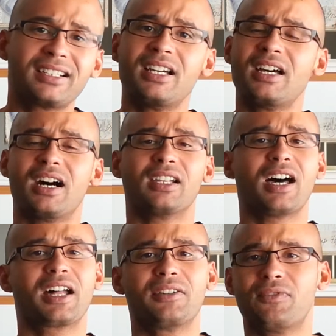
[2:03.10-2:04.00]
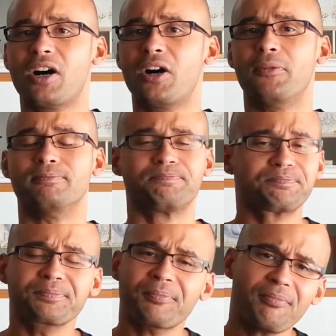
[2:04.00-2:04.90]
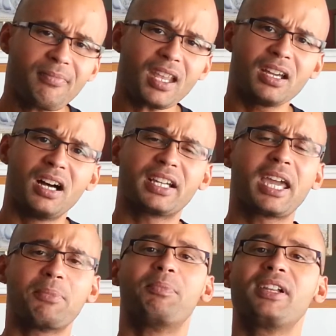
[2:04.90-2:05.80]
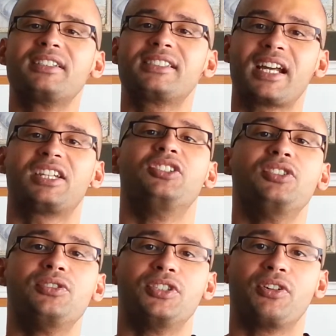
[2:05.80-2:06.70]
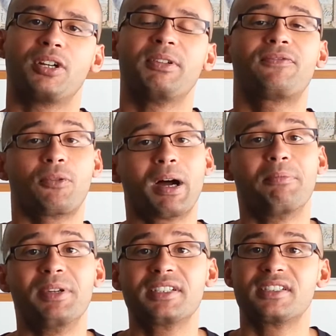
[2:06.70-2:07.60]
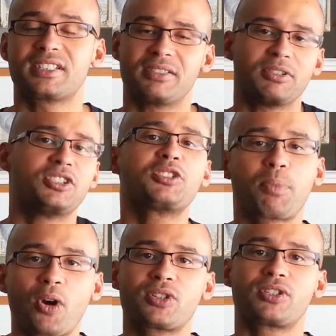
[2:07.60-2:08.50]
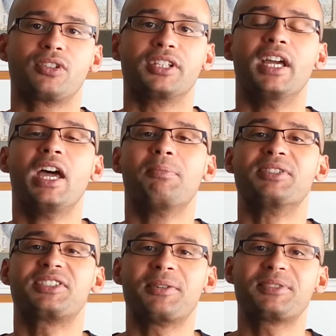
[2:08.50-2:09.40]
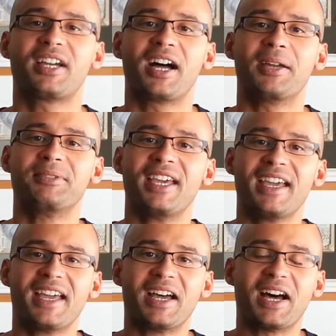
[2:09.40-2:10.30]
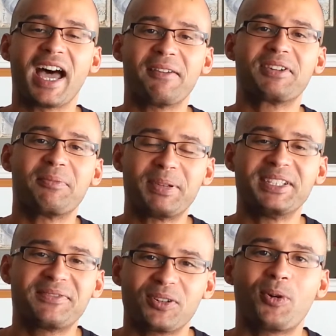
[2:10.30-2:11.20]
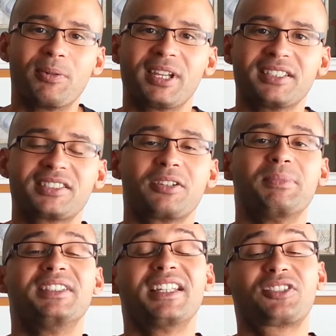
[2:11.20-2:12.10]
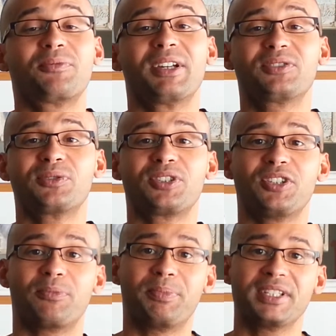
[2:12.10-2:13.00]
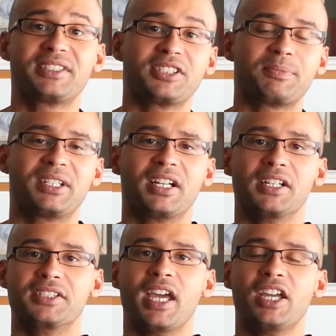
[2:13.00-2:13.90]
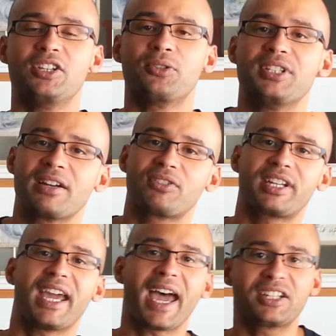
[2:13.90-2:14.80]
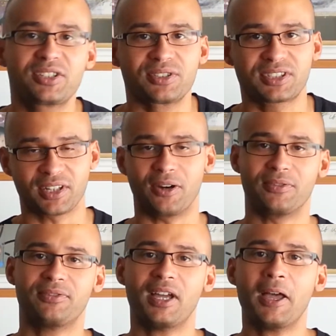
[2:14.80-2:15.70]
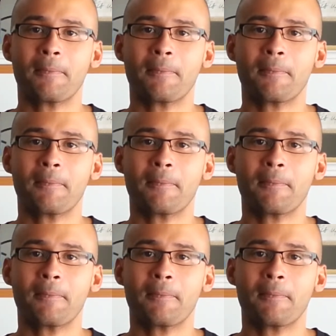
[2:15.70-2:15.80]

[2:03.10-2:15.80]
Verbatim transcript: of, a lot of, um, uh, capabilities that I can use, you know what I mean, for my business and, and just personally. But sometimes having a piece of equipment like this can be detrimental to your business because, you know, do you ever catch yourself?